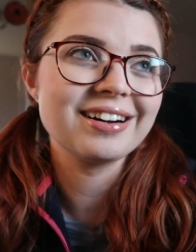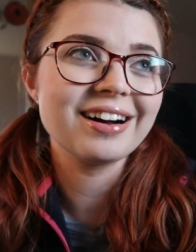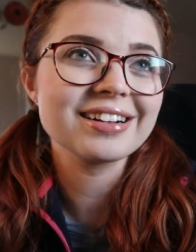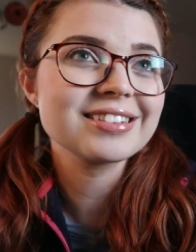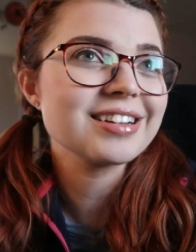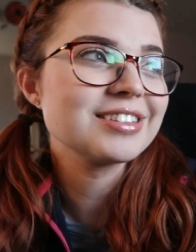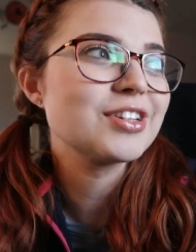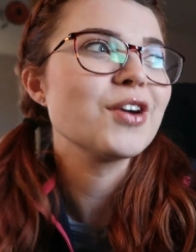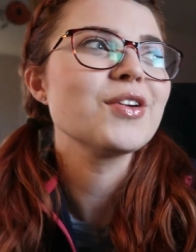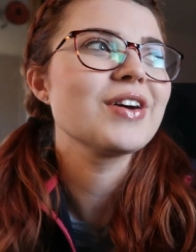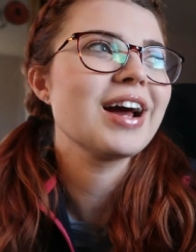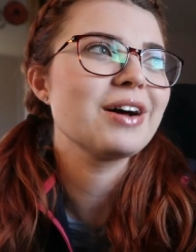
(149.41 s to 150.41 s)
I
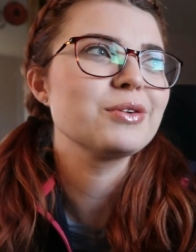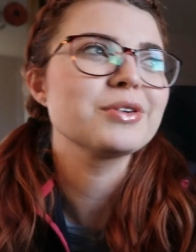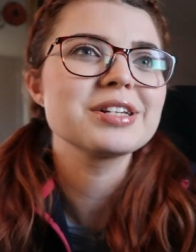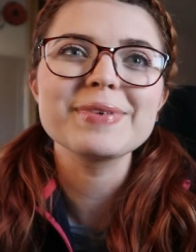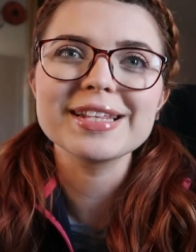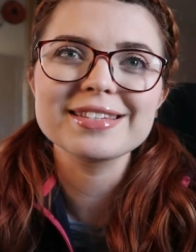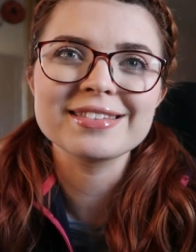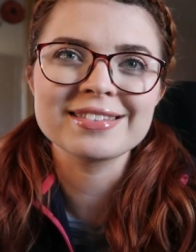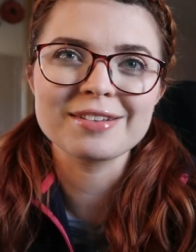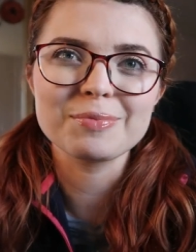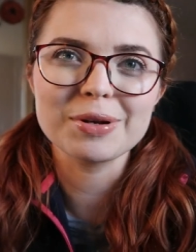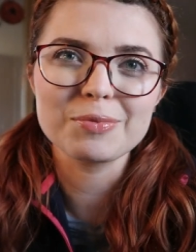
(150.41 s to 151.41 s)
don't know how long it's been
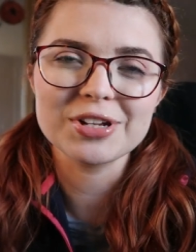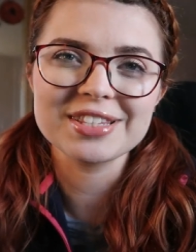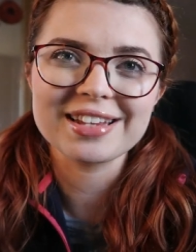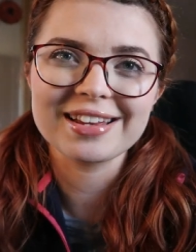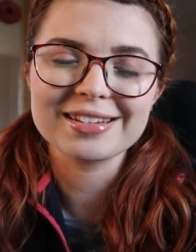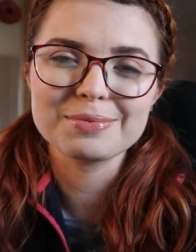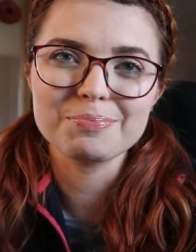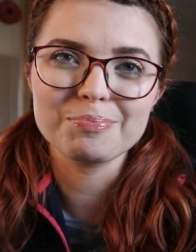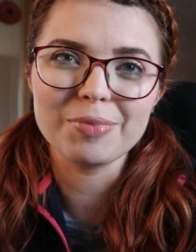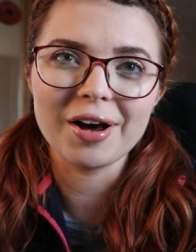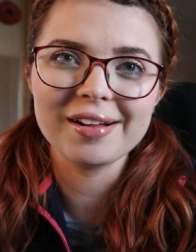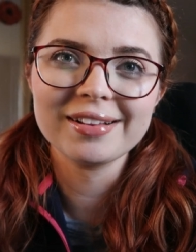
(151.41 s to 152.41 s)
since I've been a princess,
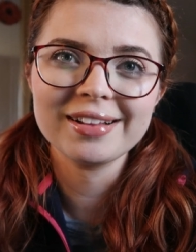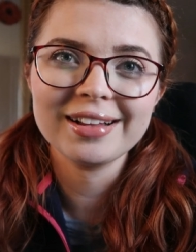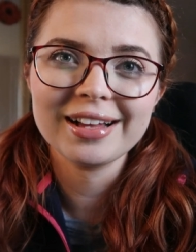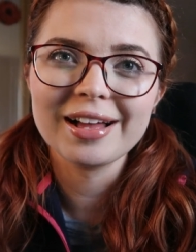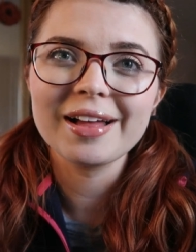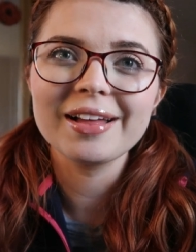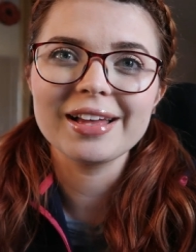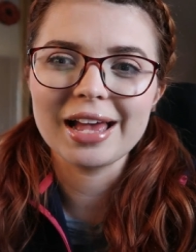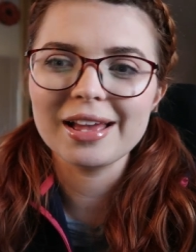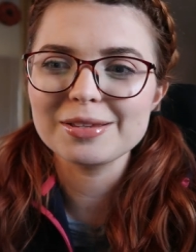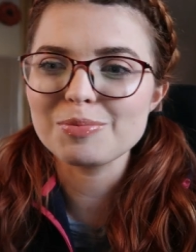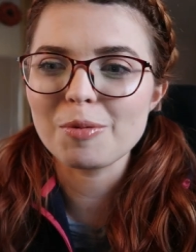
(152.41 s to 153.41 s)
but
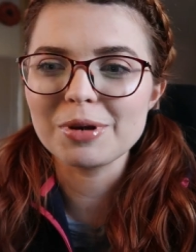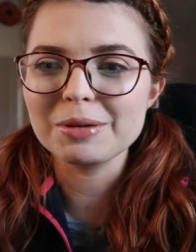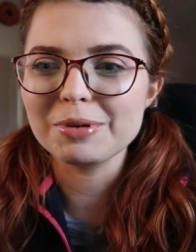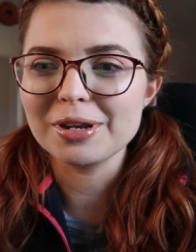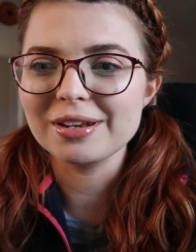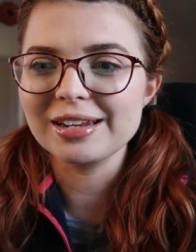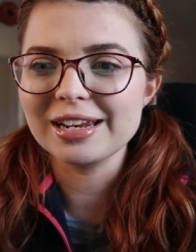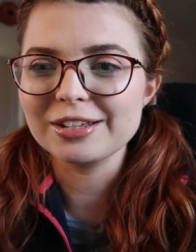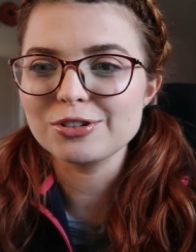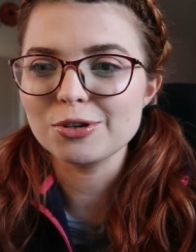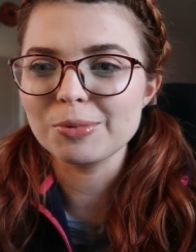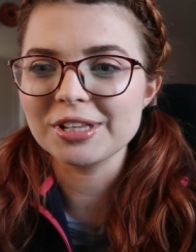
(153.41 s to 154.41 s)
it's probably been nearly
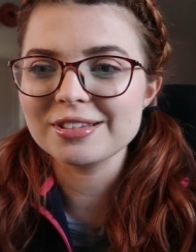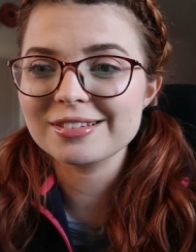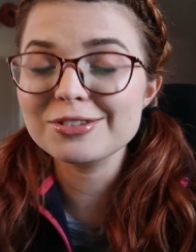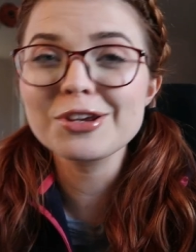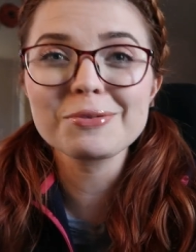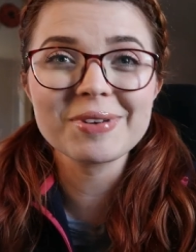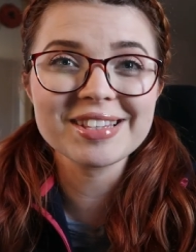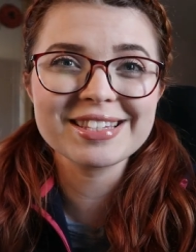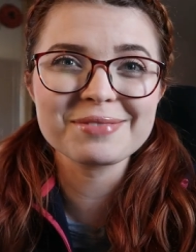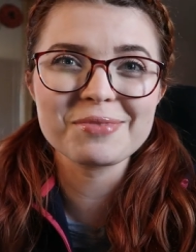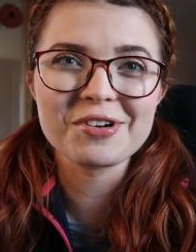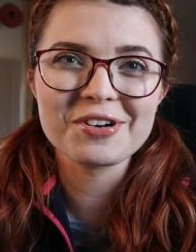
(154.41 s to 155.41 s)
2 months. 2 months
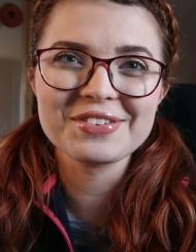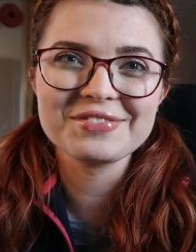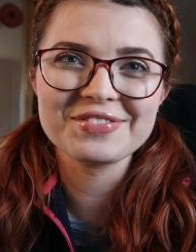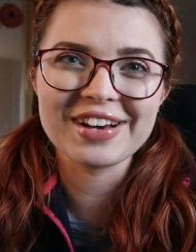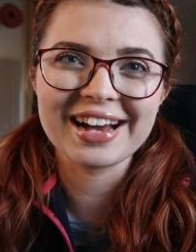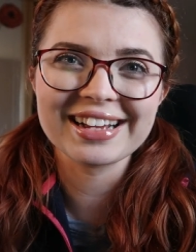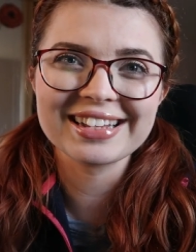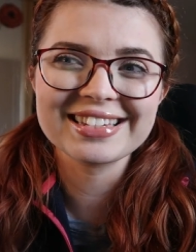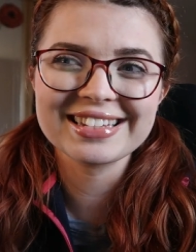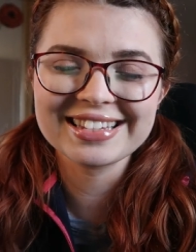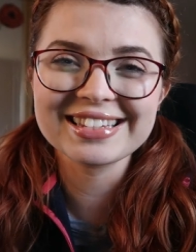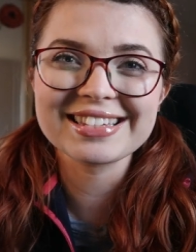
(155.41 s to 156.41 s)
tomorrow, in
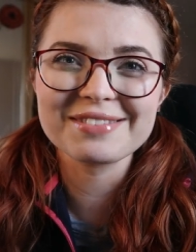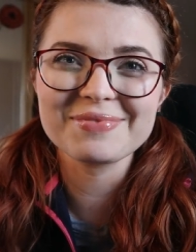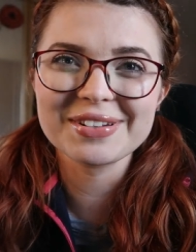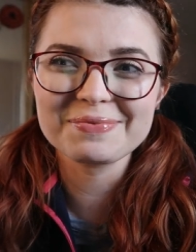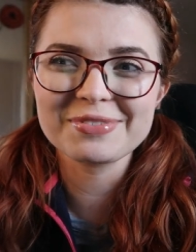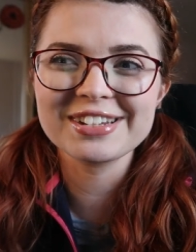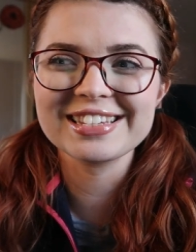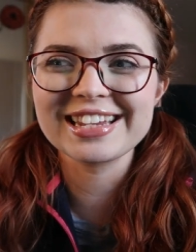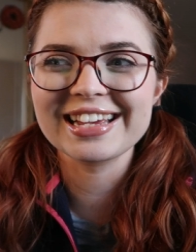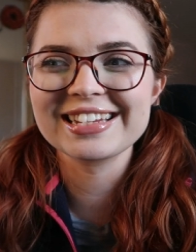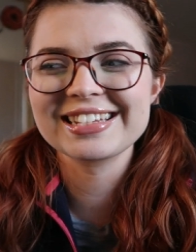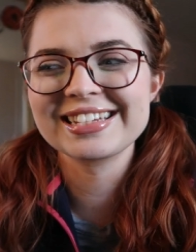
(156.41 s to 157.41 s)
fact, since I've been a
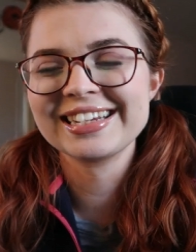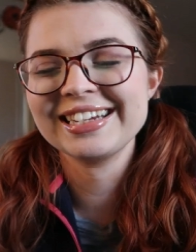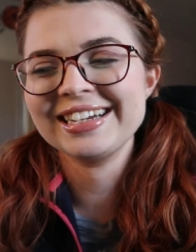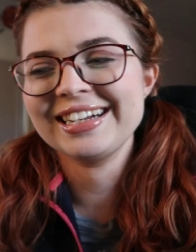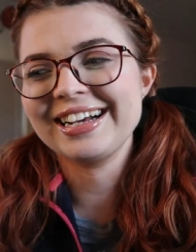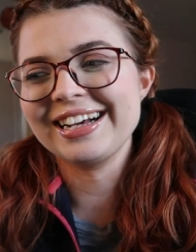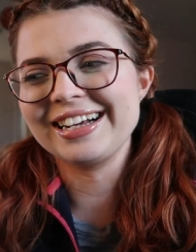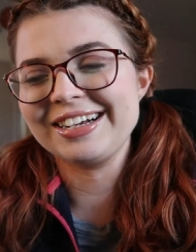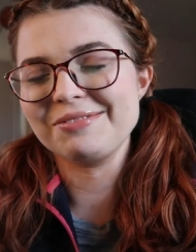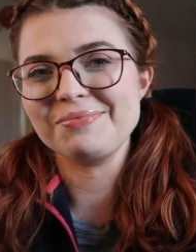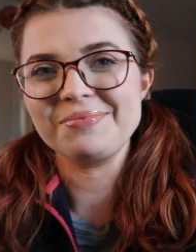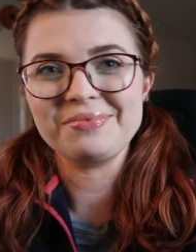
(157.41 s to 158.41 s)
princess.
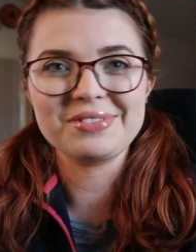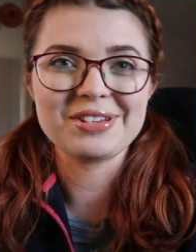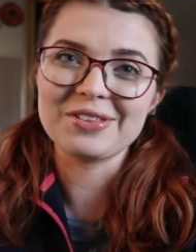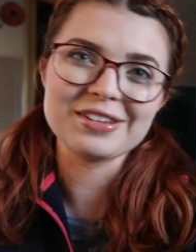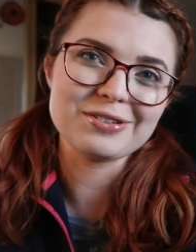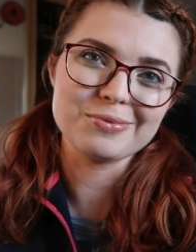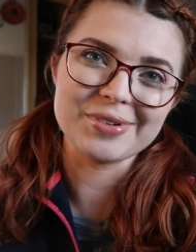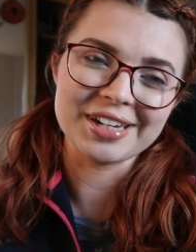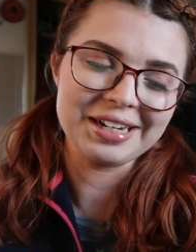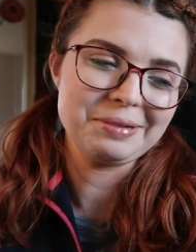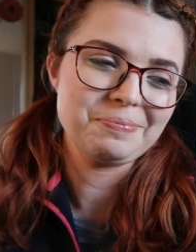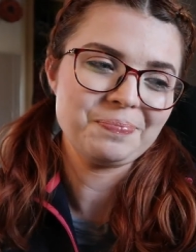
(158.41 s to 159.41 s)
So this will
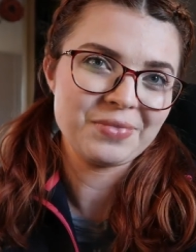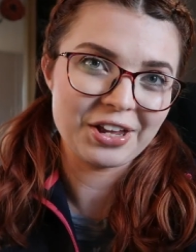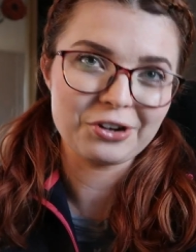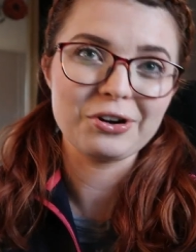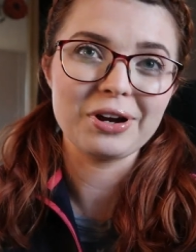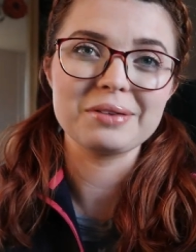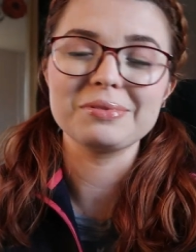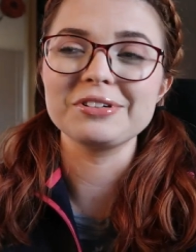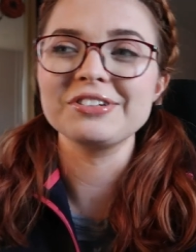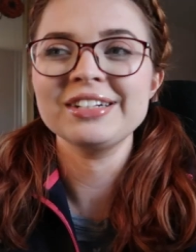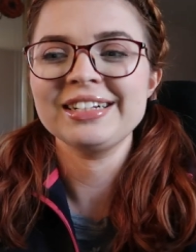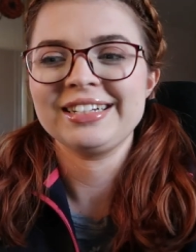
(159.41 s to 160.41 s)
be
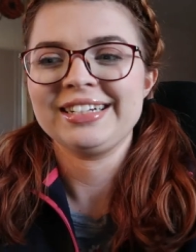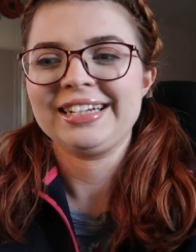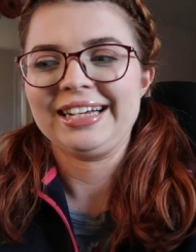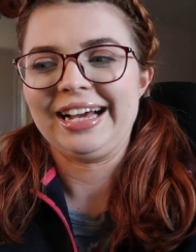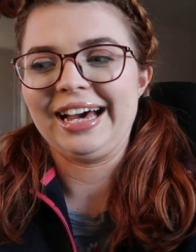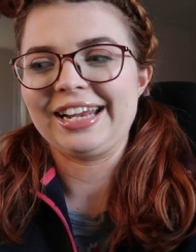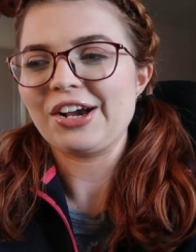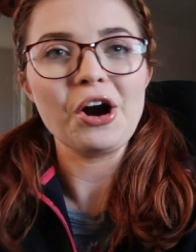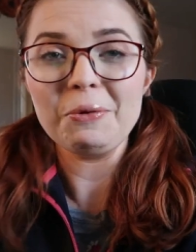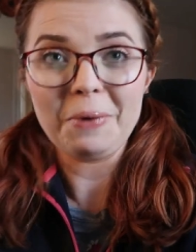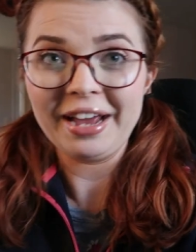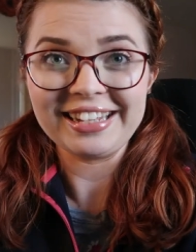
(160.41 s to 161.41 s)
incredible. I
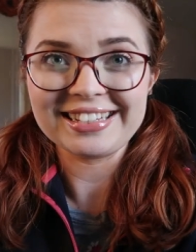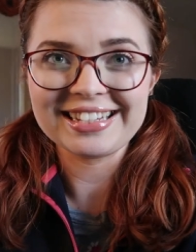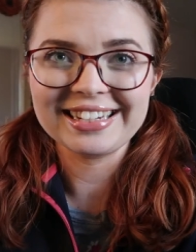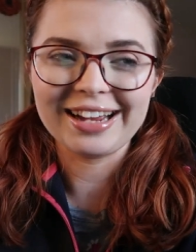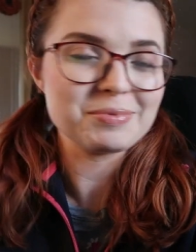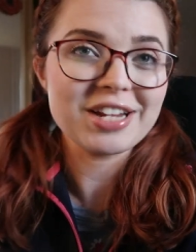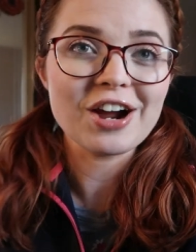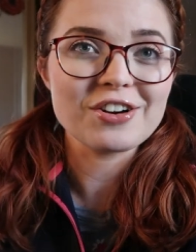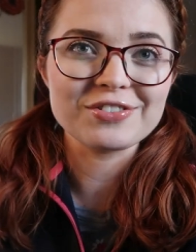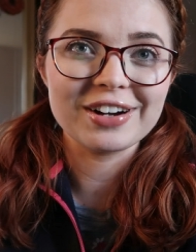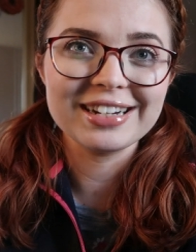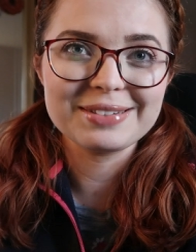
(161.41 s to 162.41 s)
can't wait. I'm
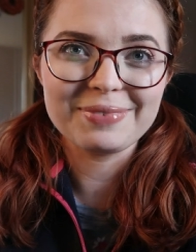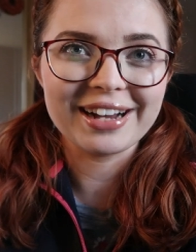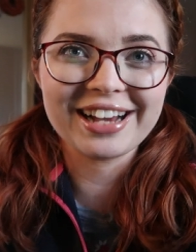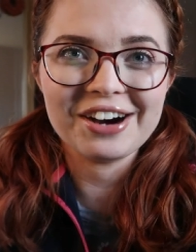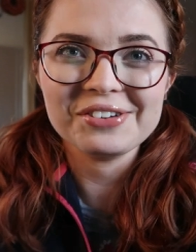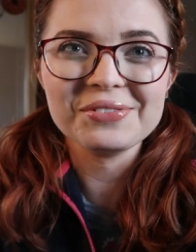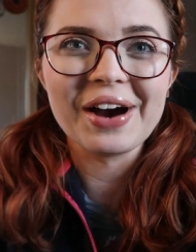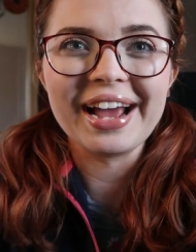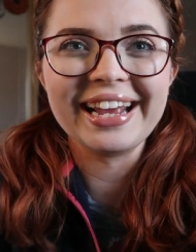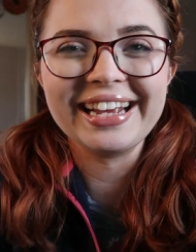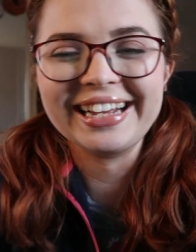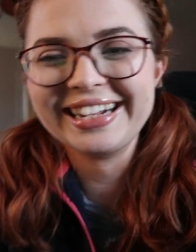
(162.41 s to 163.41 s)
terrified, but I can't
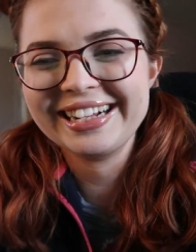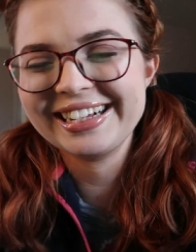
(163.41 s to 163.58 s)
wait.